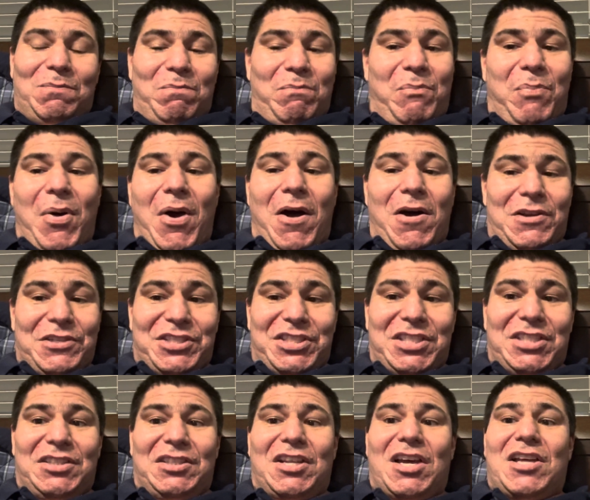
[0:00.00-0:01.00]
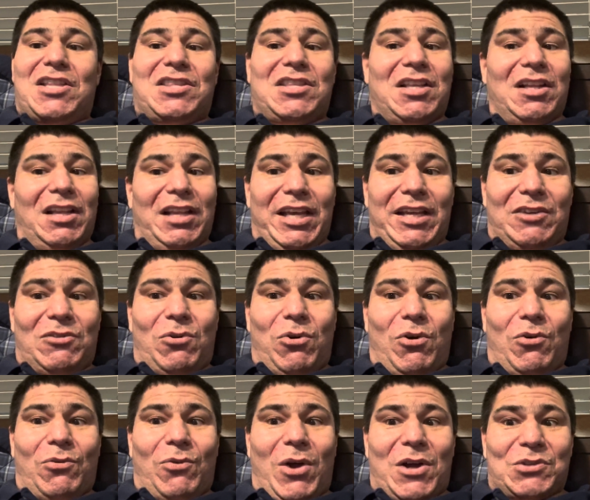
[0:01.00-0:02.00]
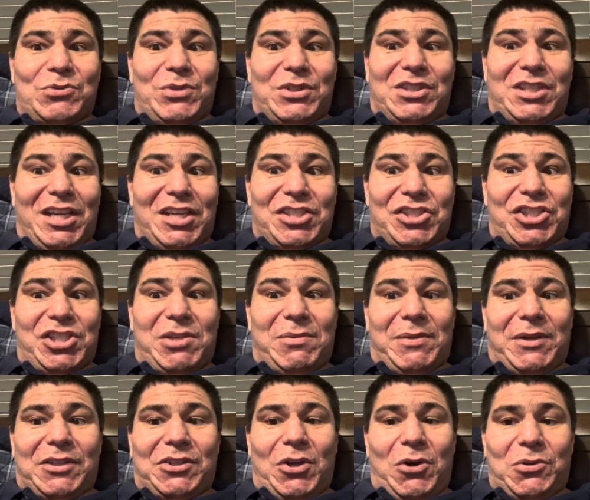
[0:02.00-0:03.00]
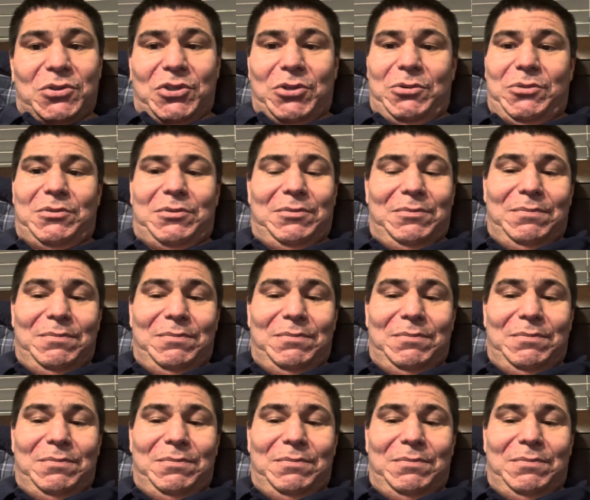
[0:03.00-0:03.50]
passing the Laincourt Rocks with Takashima and Dokdo.